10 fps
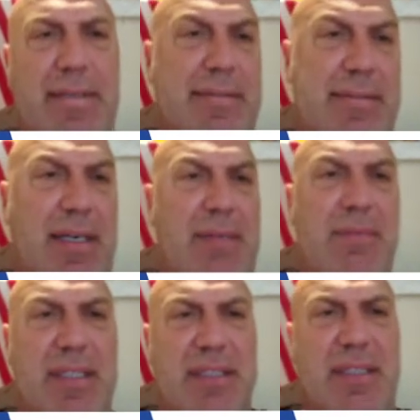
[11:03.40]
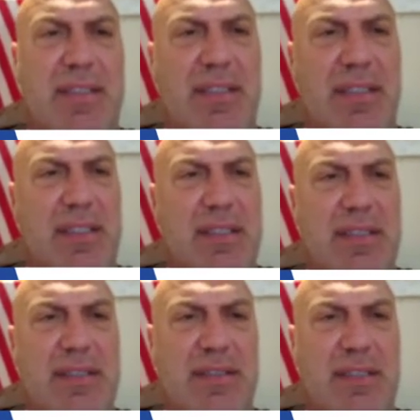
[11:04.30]
uh, I'm gonna stick to
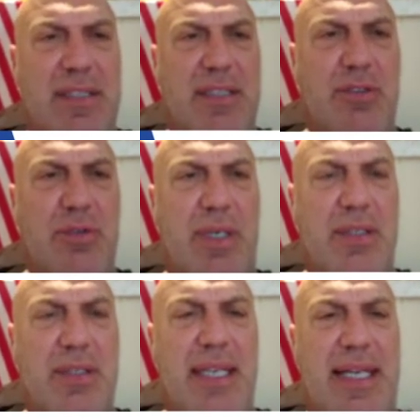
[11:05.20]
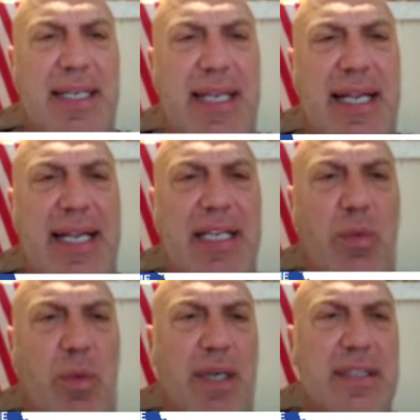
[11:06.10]
this uh,
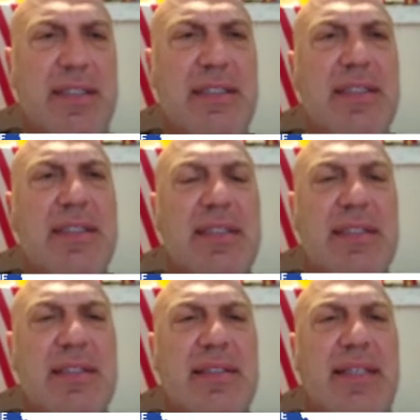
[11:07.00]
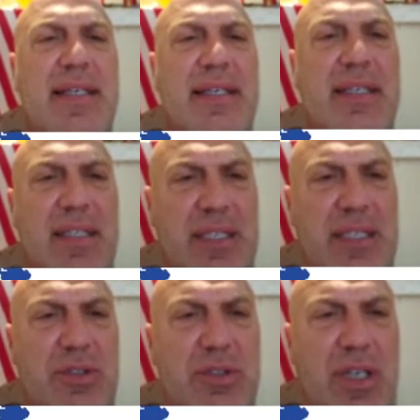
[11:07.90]
281 uh,
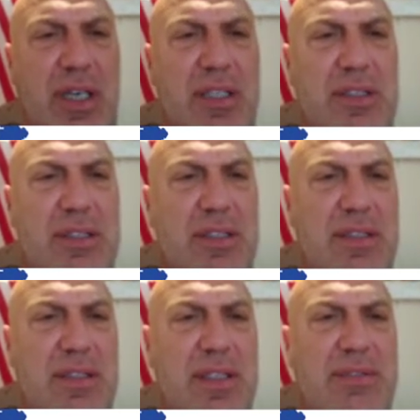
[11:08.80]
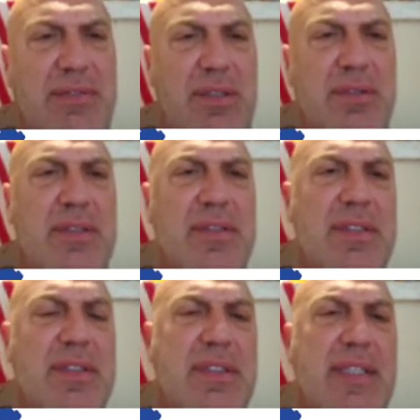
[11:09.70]
electoral college uh, vote
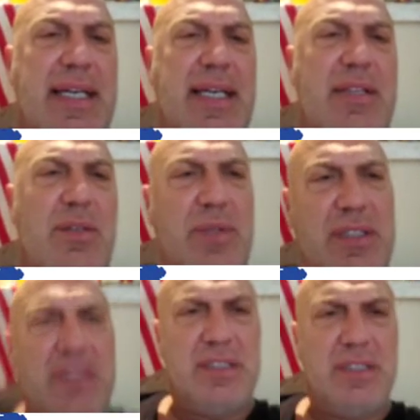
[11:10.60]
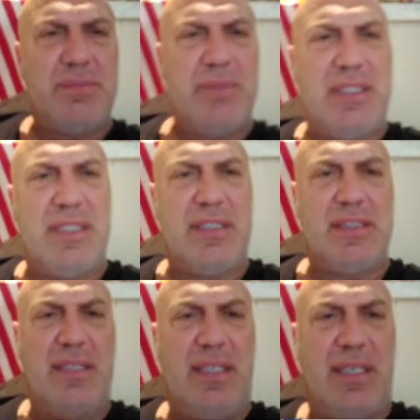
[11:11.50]
and the reason is
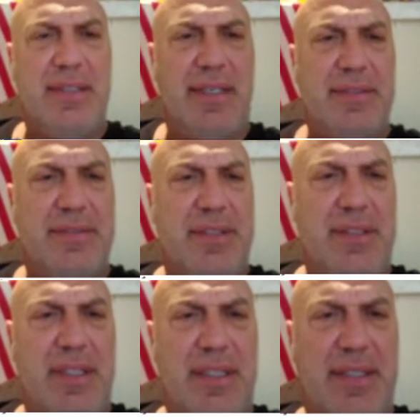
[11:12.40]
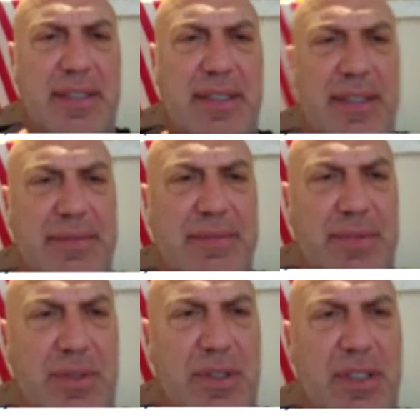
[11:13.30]
because I, I feel like uh,
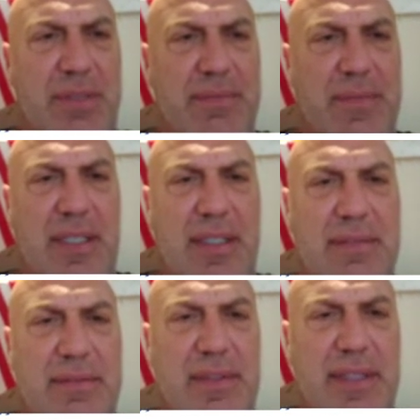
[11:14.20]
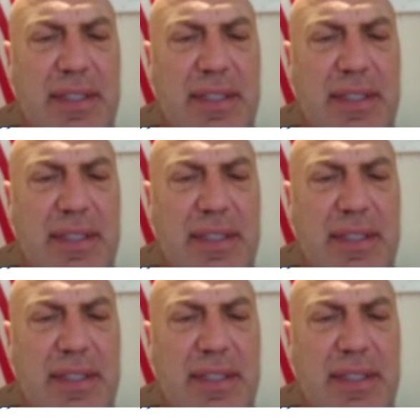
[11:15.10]
Florida and